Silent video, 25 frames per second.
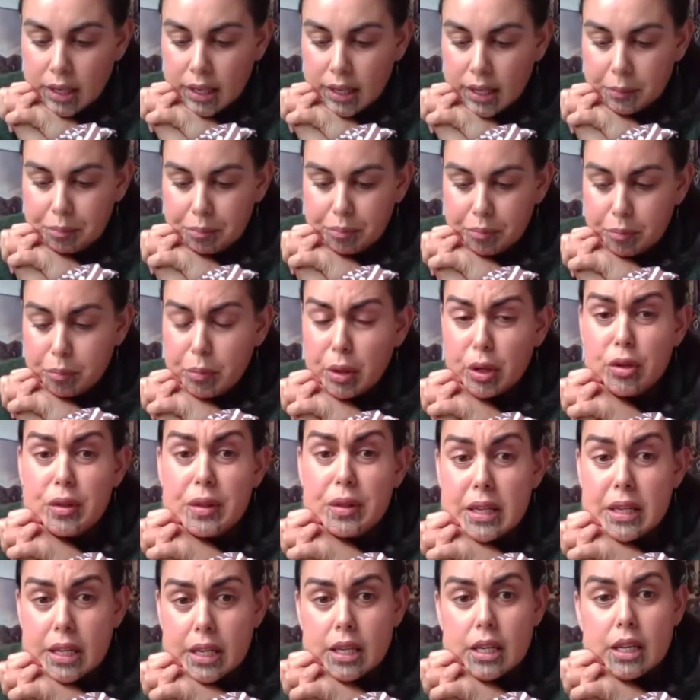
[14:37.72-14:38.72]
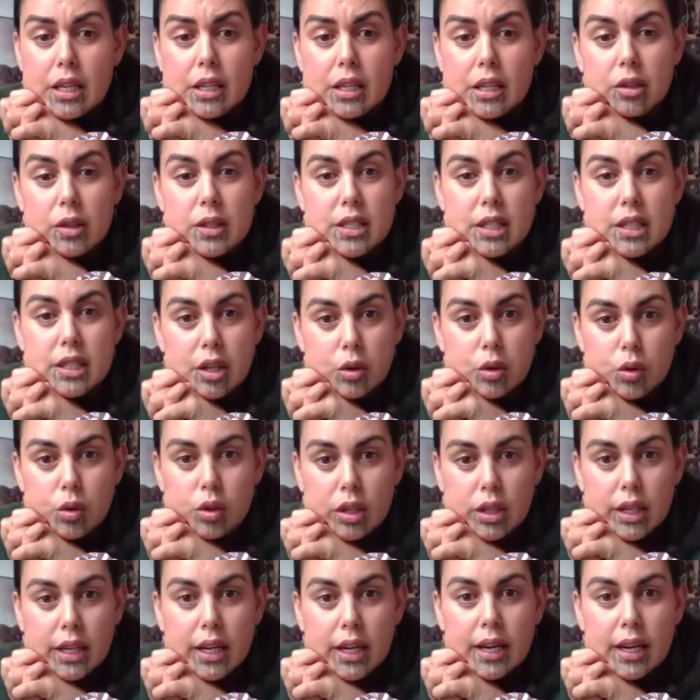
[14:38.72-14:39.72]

um, both here in Aotearoa,